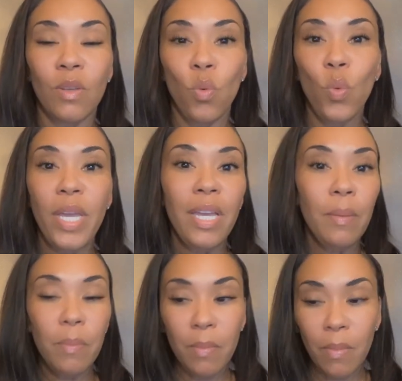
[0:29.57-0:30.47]
we
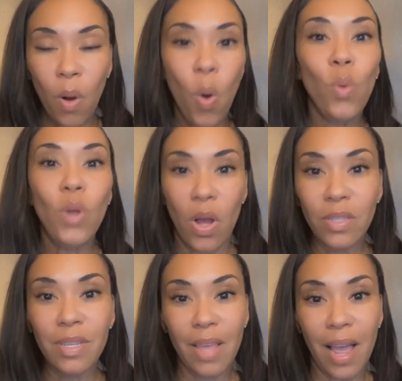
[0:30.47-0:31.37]
hold on
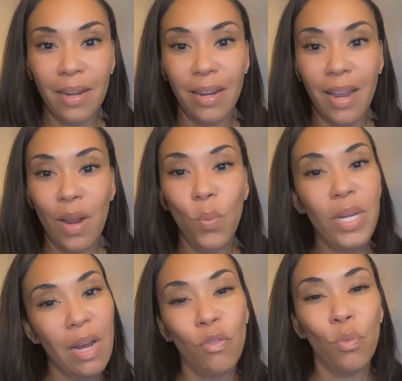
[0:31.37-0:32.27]
to that and we
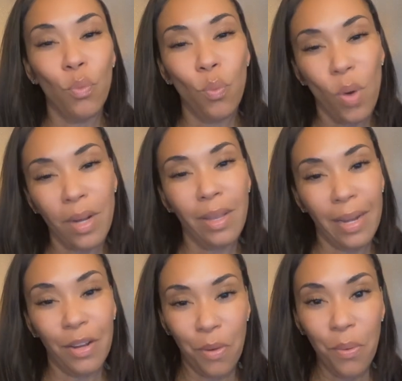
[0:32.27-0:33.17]
never want to let
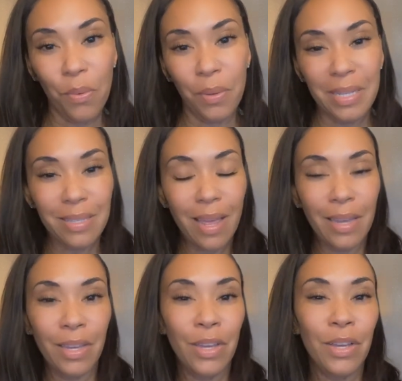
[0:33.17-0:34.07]
it go. It's like,
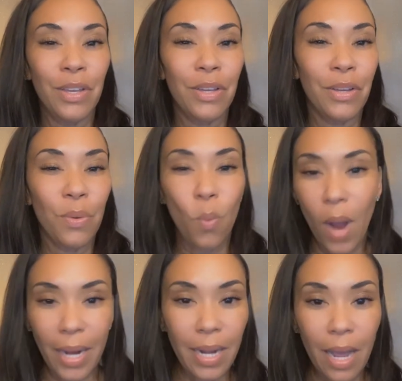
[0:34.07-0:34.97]

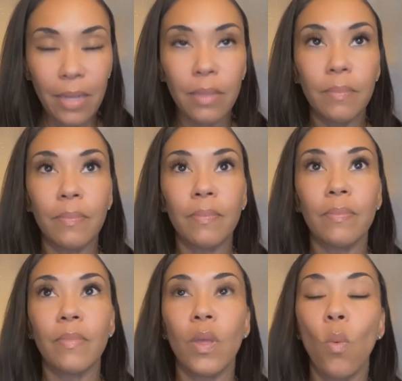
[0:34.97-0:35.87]
why not
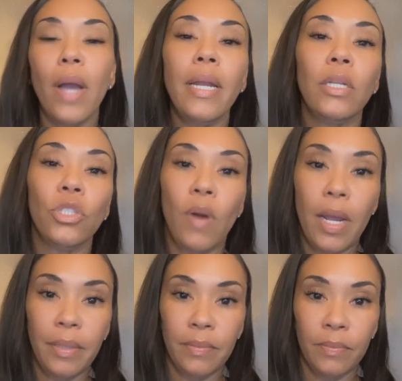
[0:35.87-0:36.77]

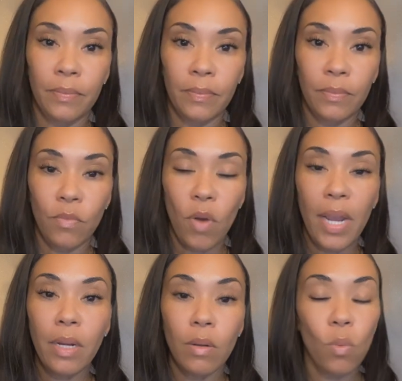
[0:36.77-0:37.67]
try,
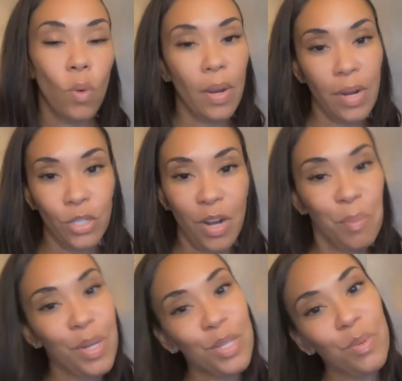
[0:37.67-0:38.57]
right? Why not try?
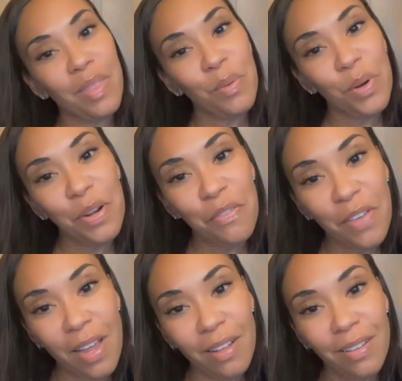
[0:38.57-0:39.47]
Because we think we're going to
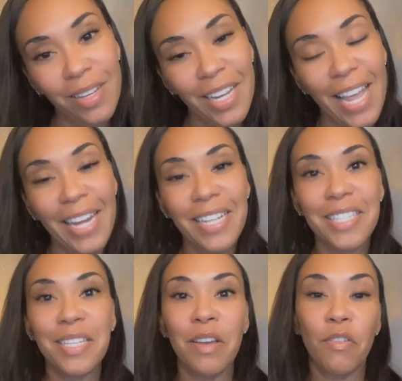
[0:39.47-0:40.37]
fail. And
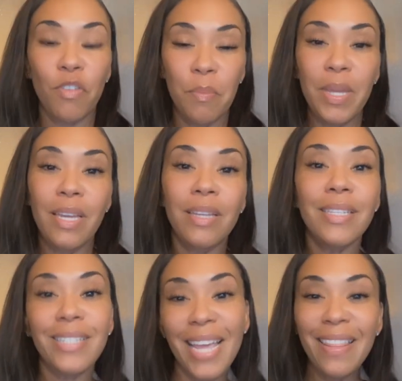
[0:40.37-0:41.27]
it's, for me,
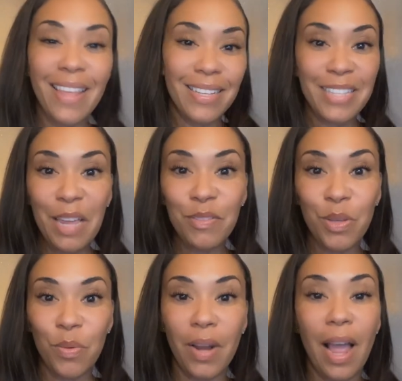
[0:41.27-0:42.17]
staying in that safe
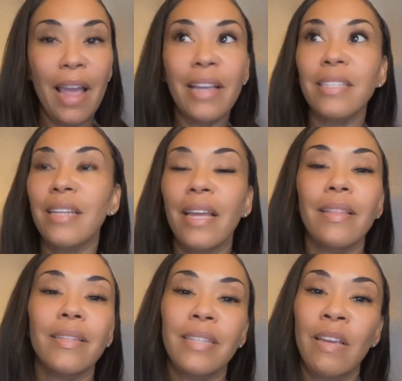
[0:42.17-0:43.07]
zone. I stayed in
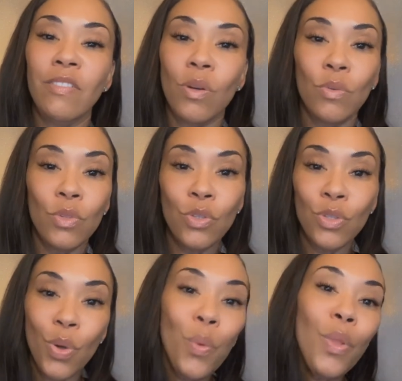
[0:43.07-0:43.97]
the safe zone
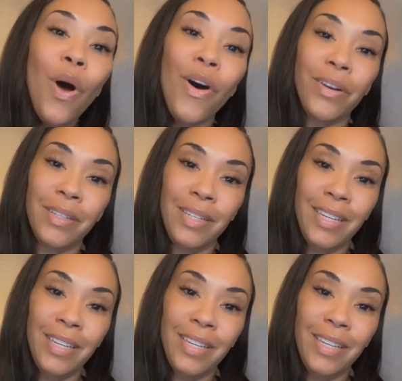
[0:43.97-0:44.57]
so long